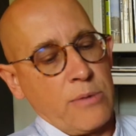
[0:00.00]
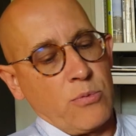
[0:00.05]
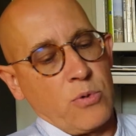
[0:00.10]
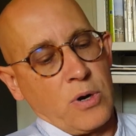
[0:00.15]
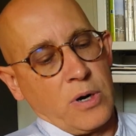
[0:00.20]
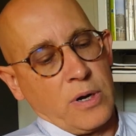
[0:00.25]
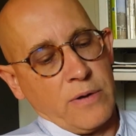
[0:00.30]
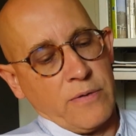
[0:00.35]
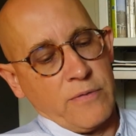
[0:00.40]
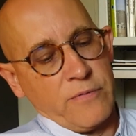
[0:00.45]

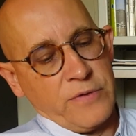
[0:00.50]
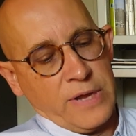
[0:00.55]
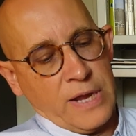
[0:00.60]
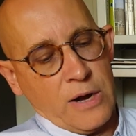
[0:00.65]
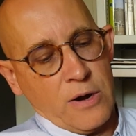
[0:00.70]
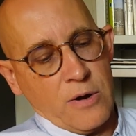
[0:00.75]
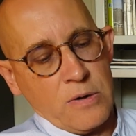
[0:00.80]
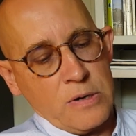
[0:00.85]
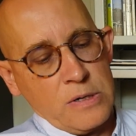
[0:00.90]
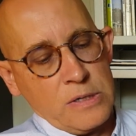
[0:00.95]
network of
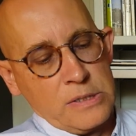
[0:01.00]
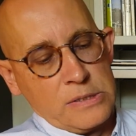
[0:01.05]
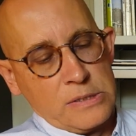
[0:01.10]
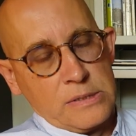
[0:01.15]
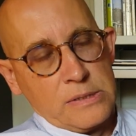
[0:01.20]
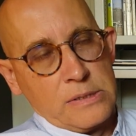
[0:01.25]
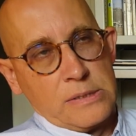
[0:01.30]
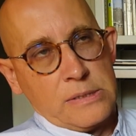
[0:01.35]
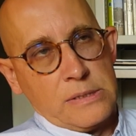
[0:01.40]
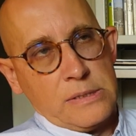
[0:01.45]
care,
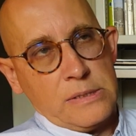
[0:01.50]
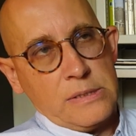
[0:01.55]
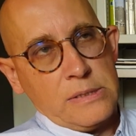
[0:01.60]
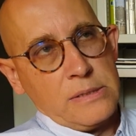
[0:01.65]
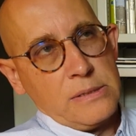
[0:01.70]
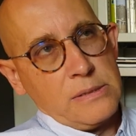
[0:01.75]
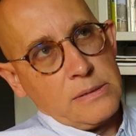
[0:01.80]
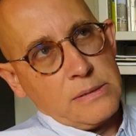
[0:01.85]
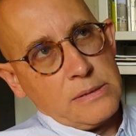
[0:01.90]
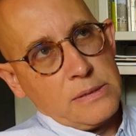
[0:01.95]

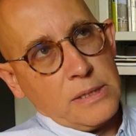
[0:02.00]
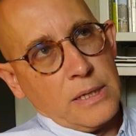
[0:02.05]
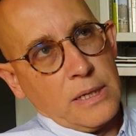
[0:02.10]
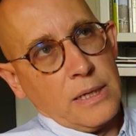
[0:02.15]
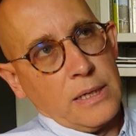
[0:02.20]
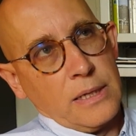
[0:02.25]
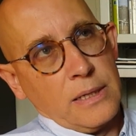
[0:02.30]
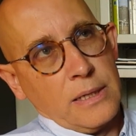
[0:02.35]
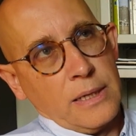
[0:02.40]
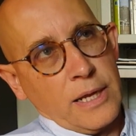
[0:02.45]

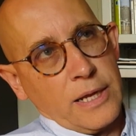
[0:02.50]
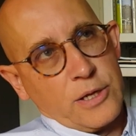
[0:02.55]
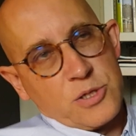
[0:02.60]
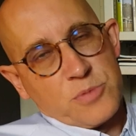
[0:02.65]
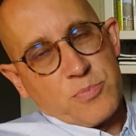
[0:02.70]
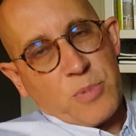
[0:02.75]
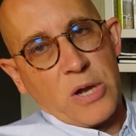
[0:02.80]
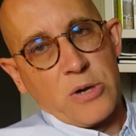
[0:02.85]
like a